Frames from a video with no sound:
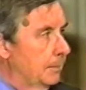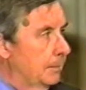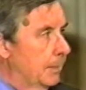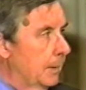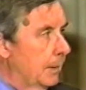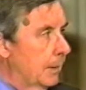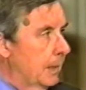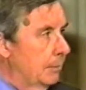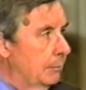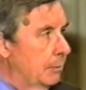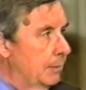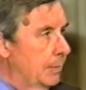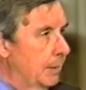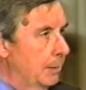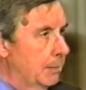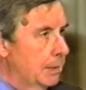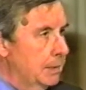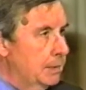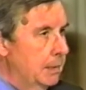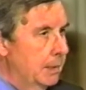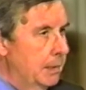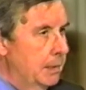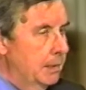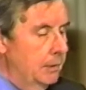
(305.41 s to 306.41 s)
But I would be
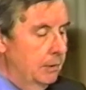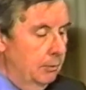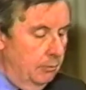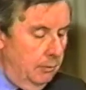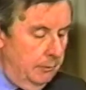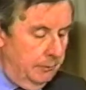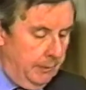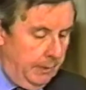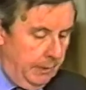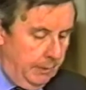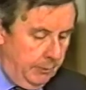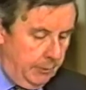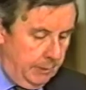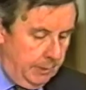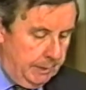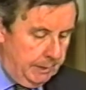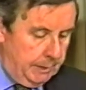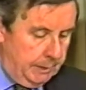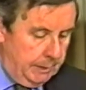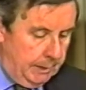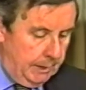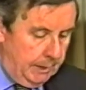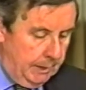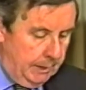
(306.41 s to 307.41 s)
misleading you if I were
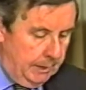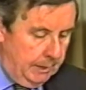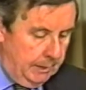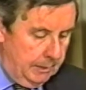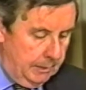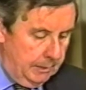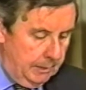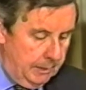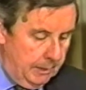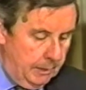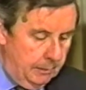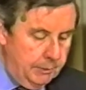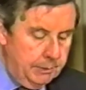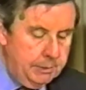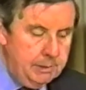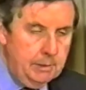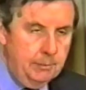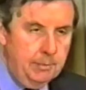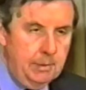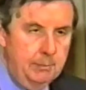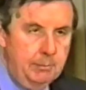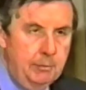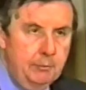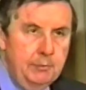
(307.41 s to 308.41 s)
to say that it was
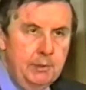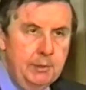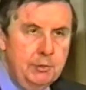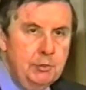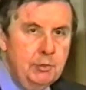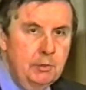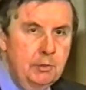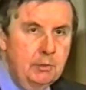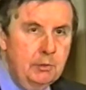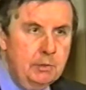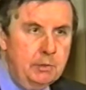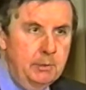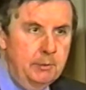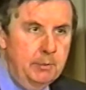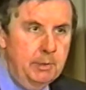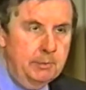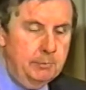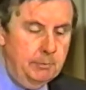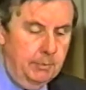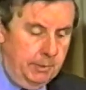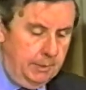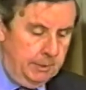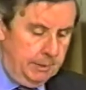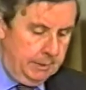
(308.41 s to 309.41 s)
simply professional
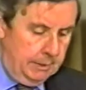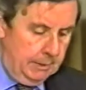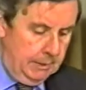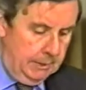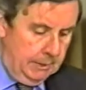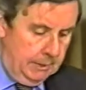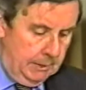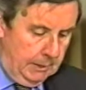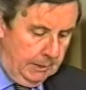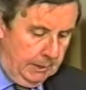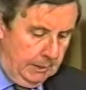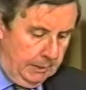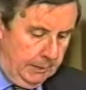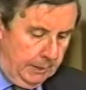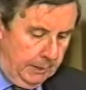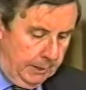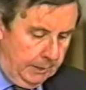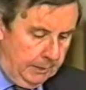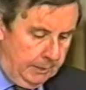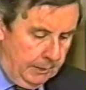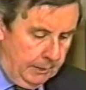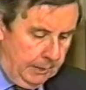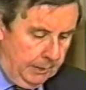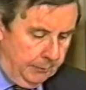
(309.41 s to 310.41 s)
commitments
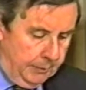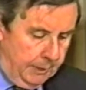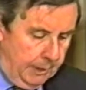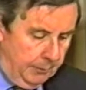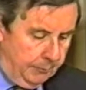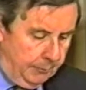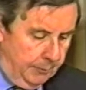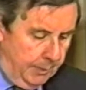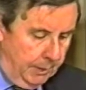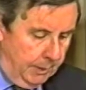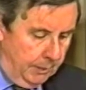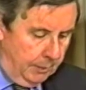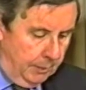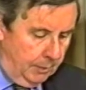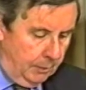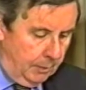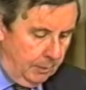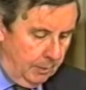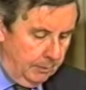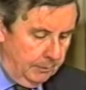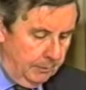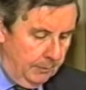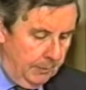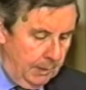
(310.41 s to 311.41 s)
that have kept me in
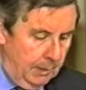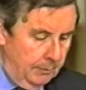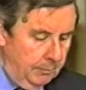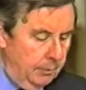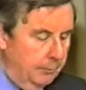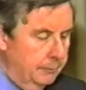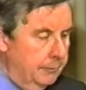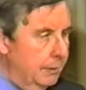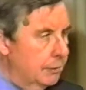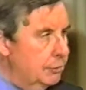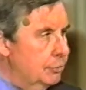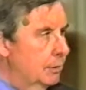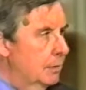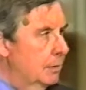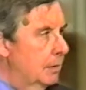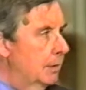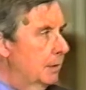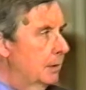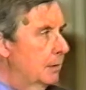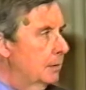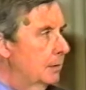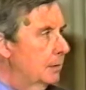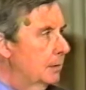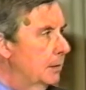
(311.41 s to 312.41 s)
Europe.
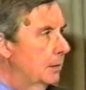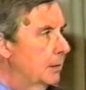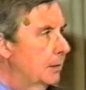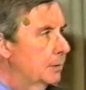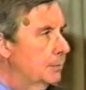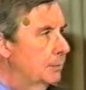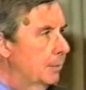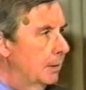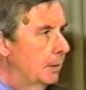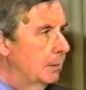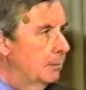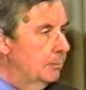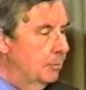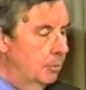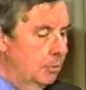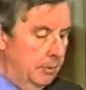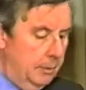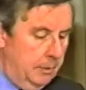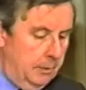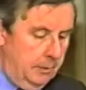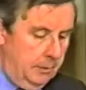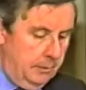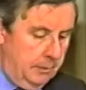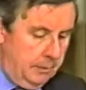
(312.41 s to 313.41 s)
Professionally, it has been
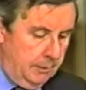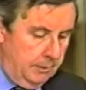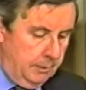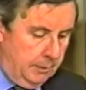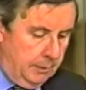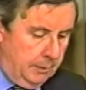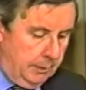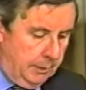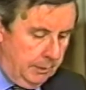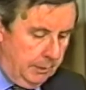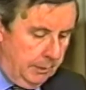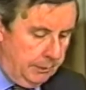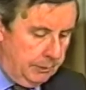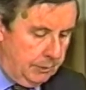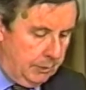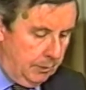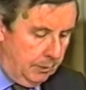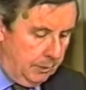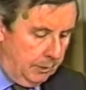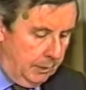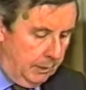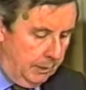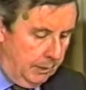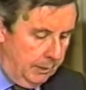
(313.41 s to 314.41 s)
important, uh,
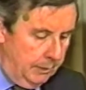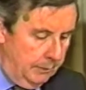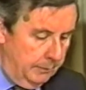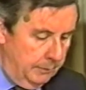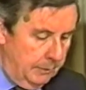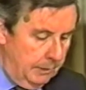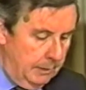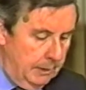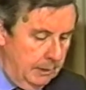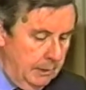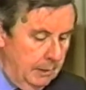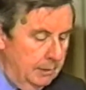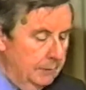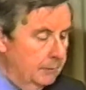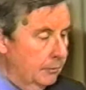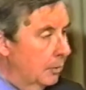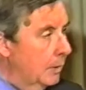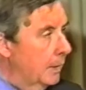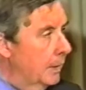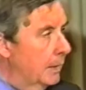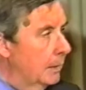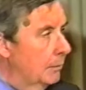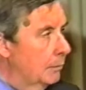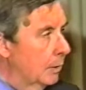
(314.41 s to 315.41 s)
certainly,
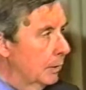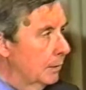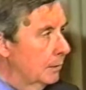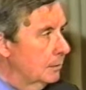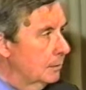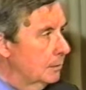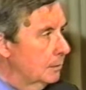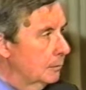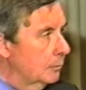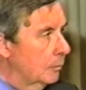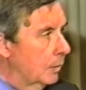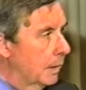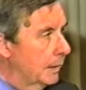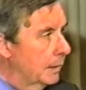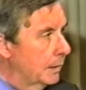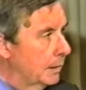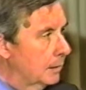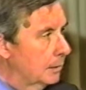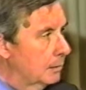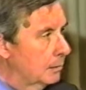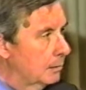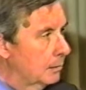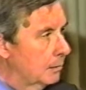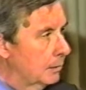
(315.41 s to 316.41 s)
for anyone
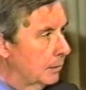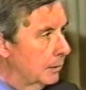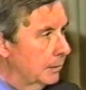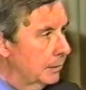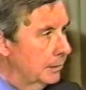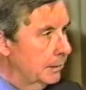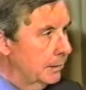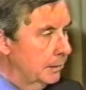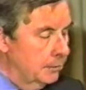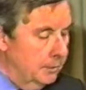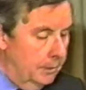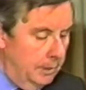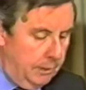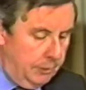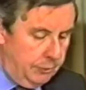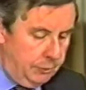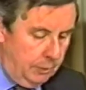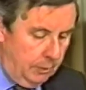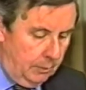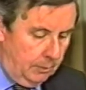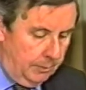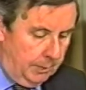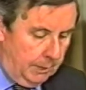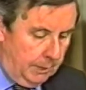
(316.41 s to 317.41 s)
writing on
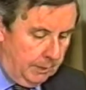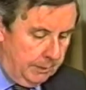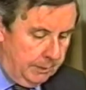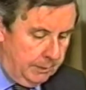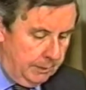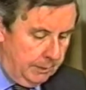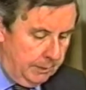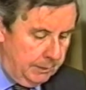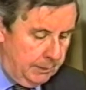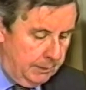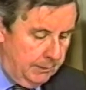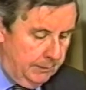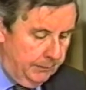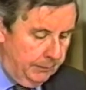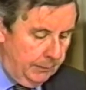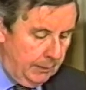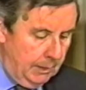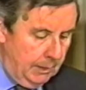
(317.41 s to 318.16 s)
international politics.